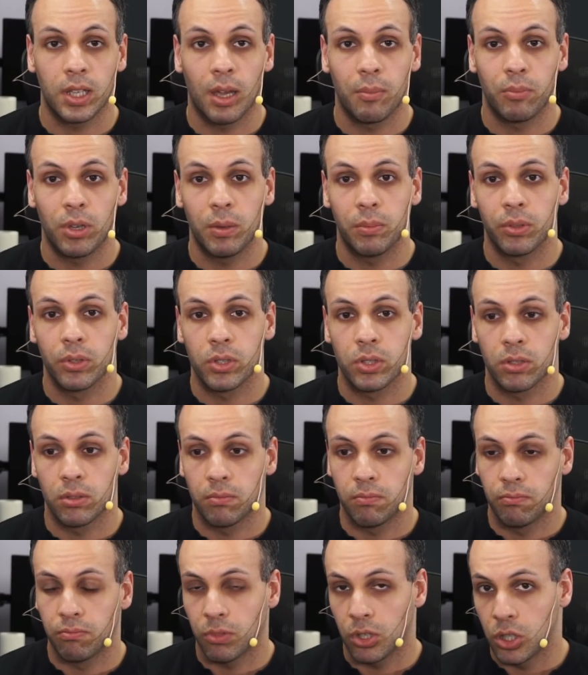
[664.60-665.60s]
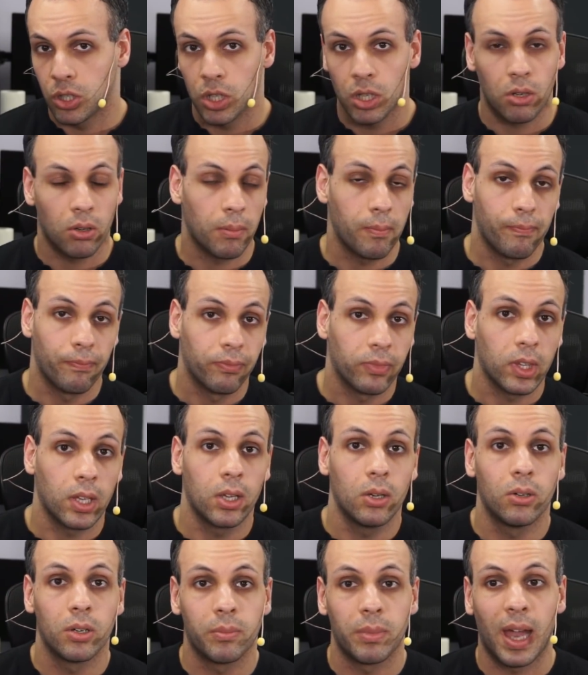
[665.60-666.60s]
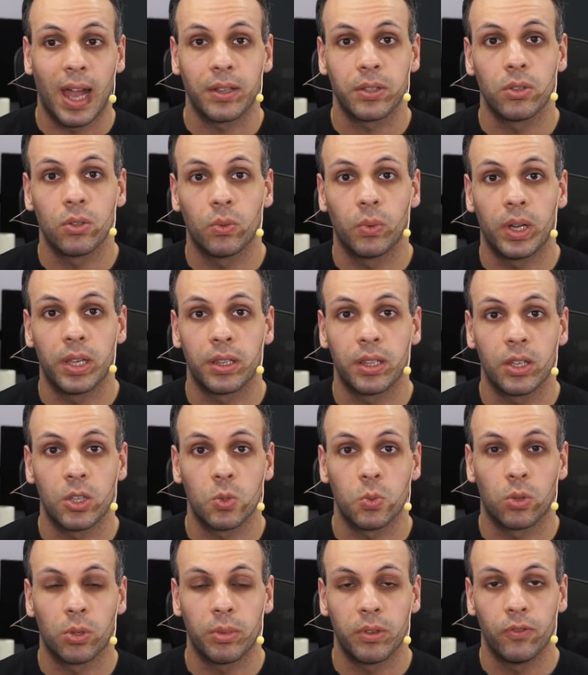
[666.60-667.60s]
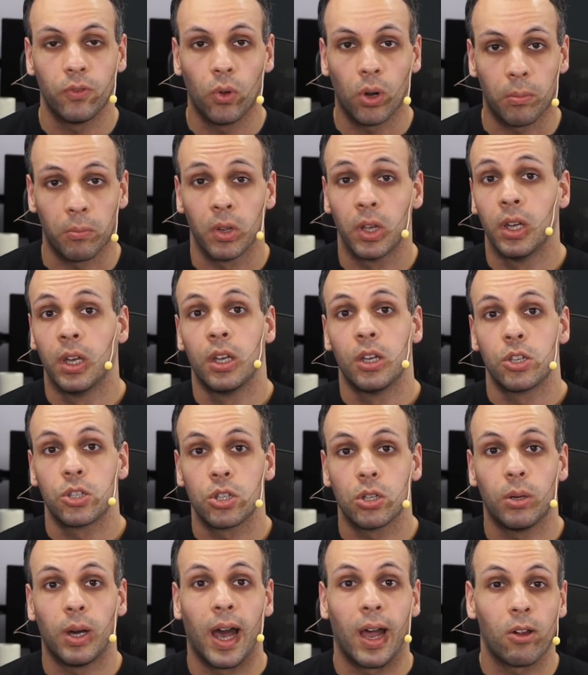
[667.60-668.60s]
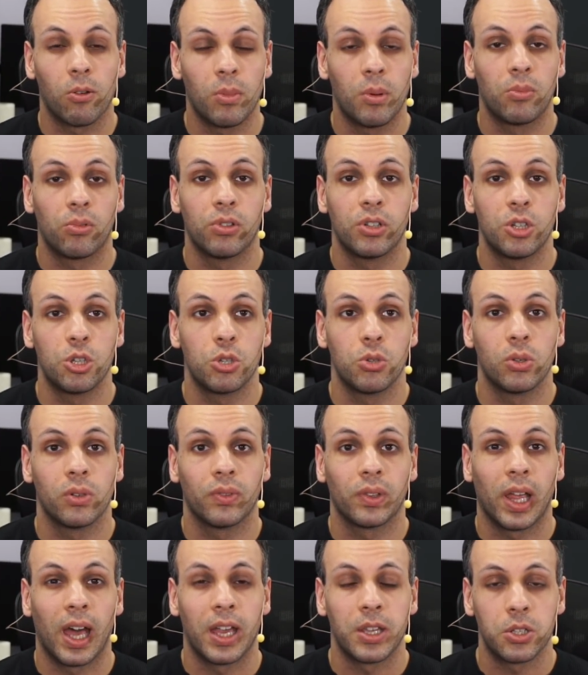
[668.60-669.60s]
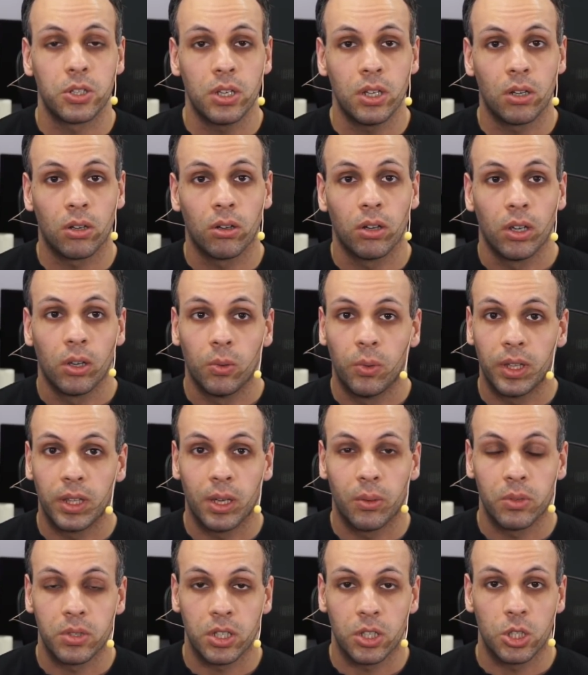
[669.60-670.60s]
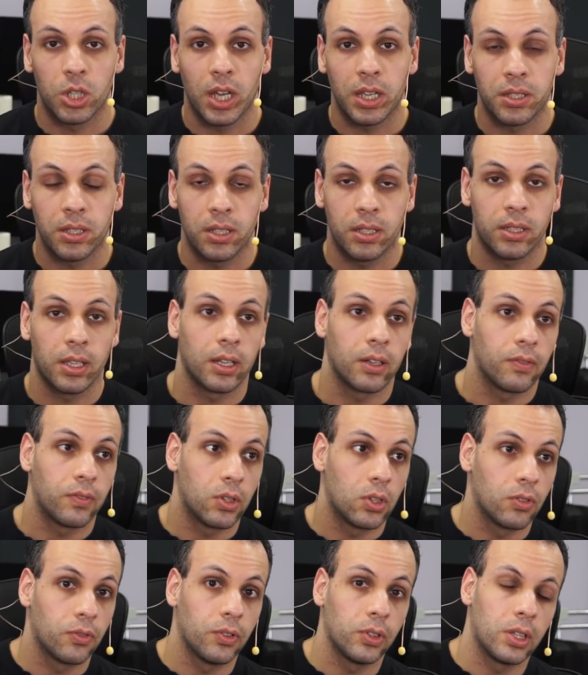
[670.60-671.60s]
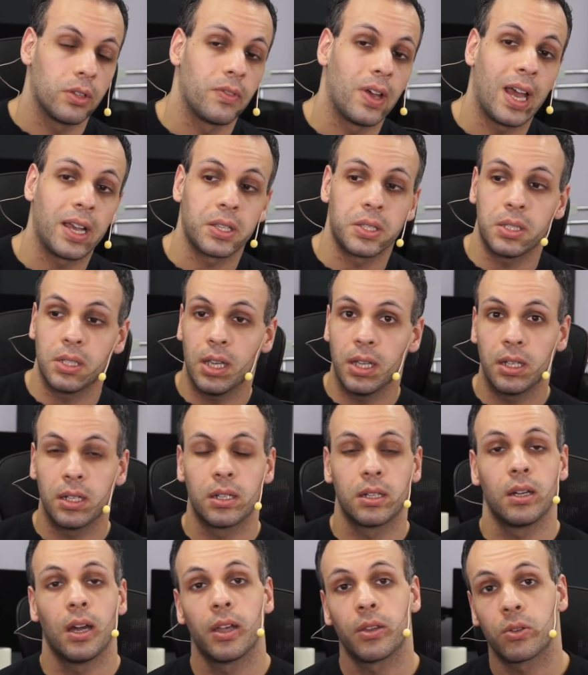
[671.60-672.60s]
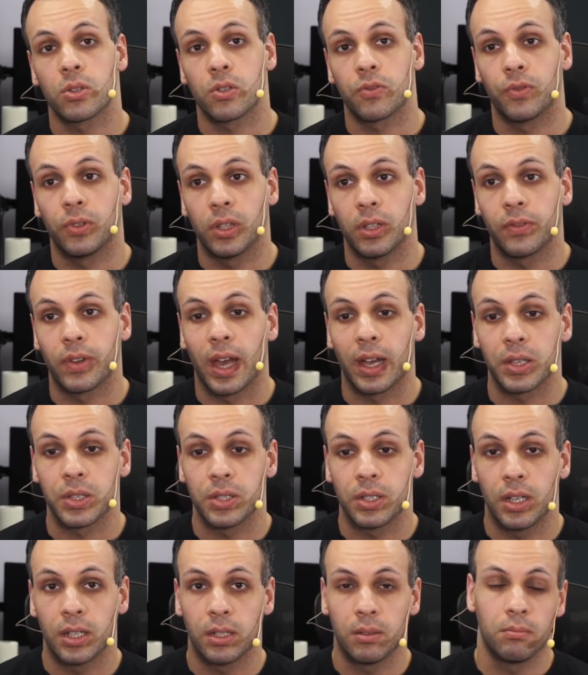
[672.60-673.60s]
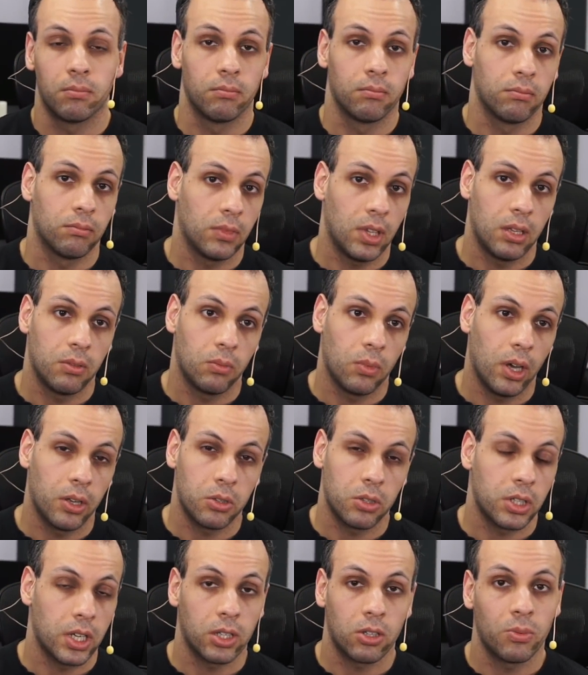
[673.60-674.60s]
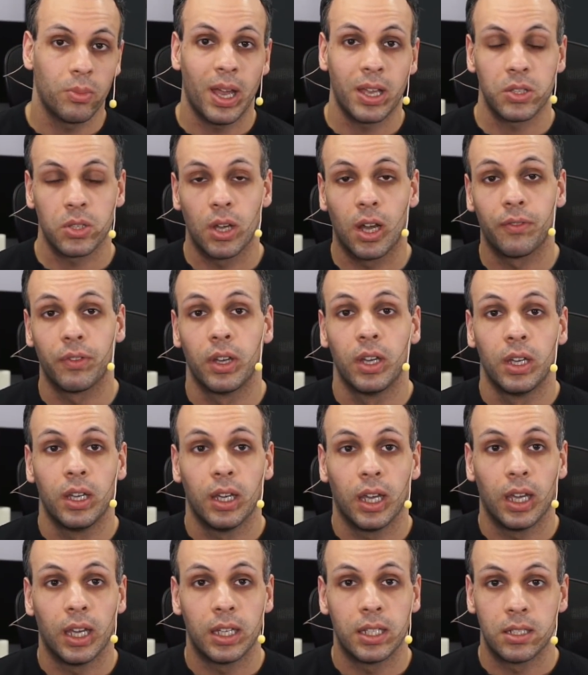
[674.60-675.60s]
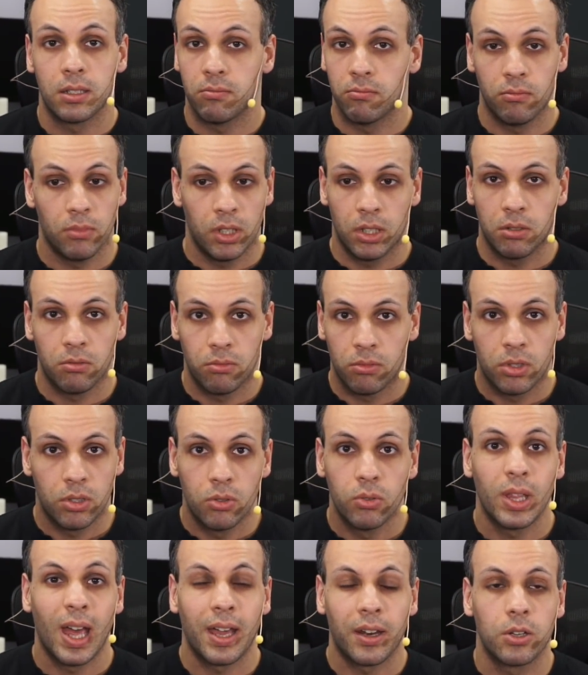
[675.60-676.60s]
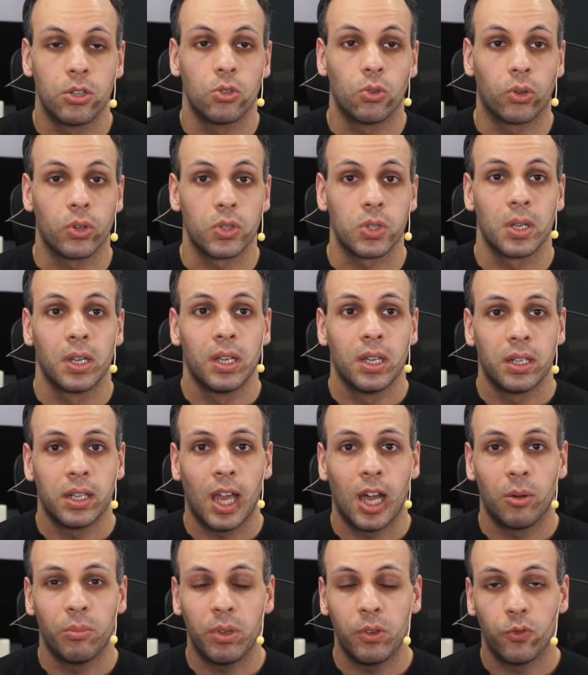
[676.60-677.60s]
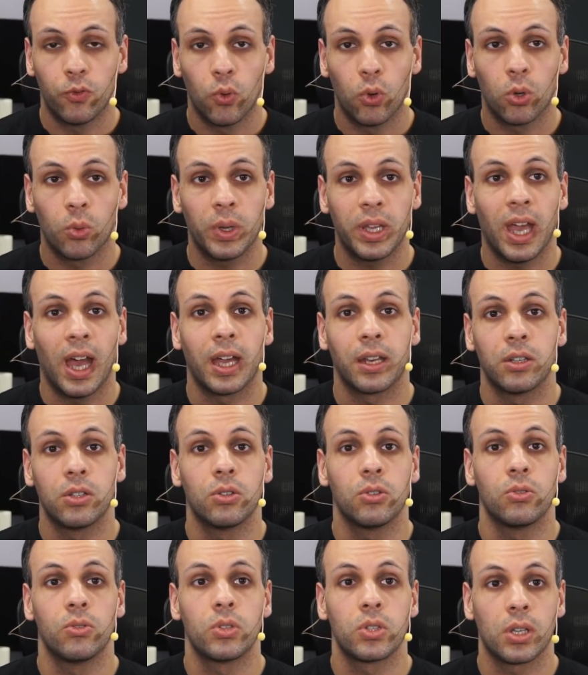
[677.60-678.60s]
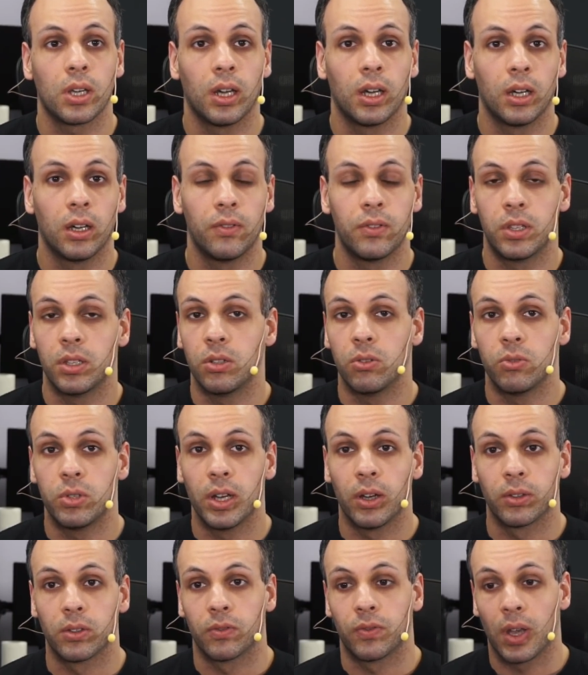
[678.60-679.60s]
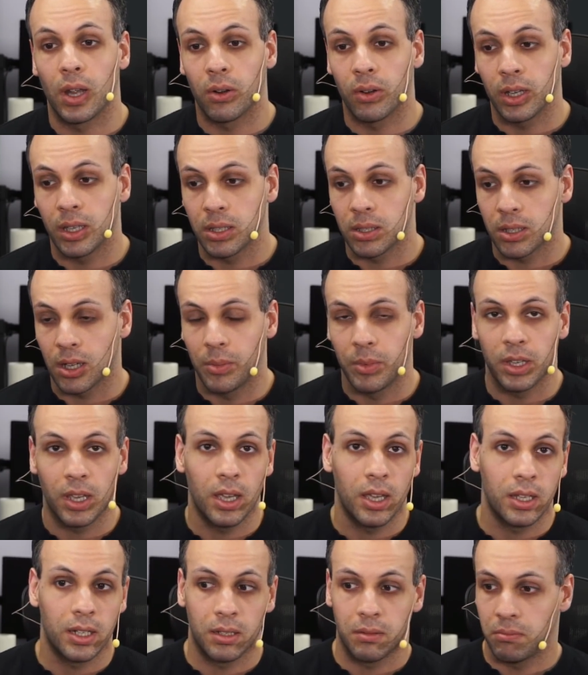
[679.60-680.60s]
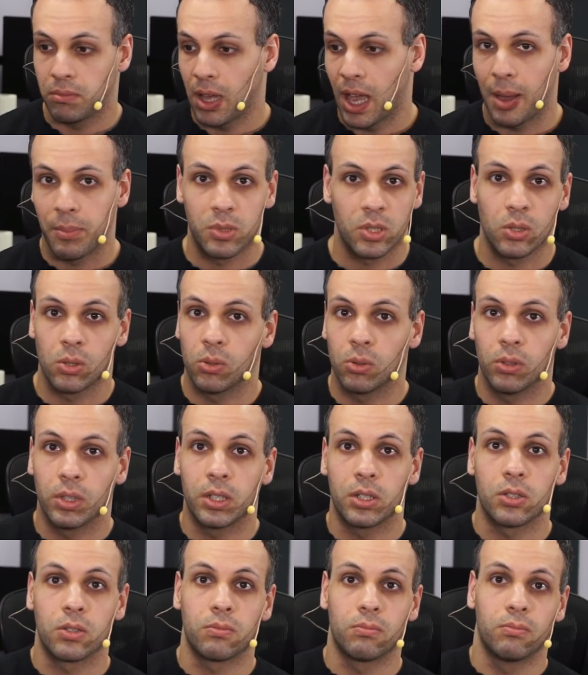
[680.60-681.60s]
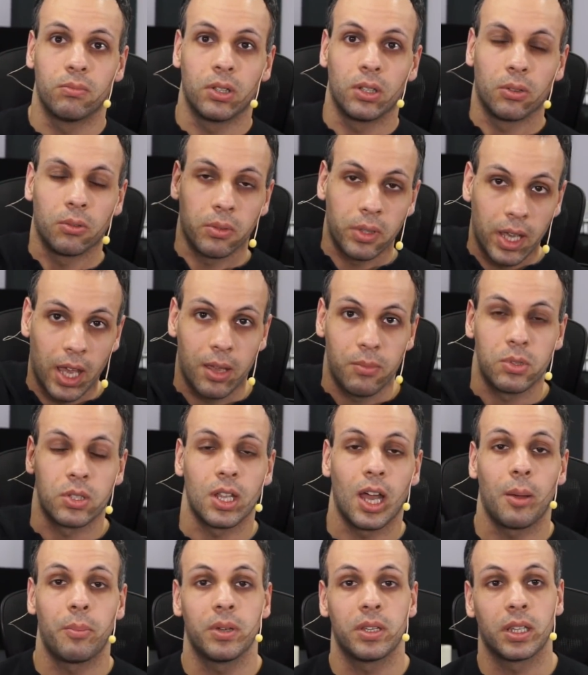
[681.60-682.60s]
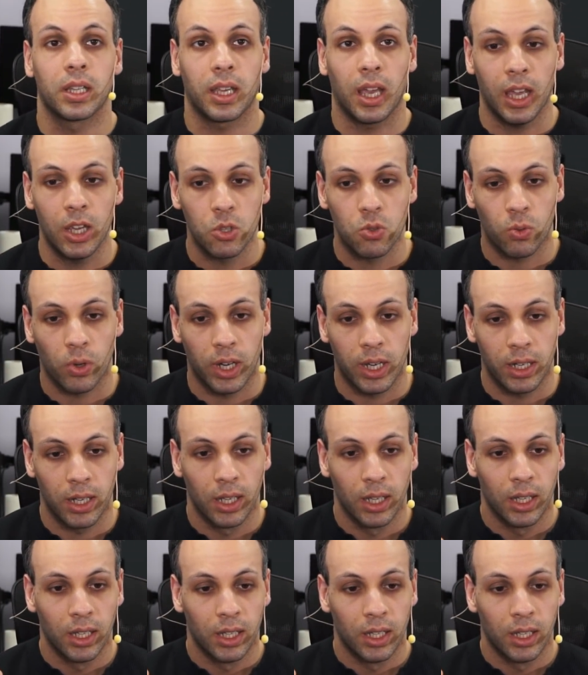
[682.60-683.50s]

get people to consider going back to the way things were before. So I remember in June of last year when they were suggesting that if you're fully vaccinated and others are fully vaccinated, then why don't you take your mask off and do that indoors. Now, before we had news of the new Delta variants coming in and absolutely just, game-stopping the case rate,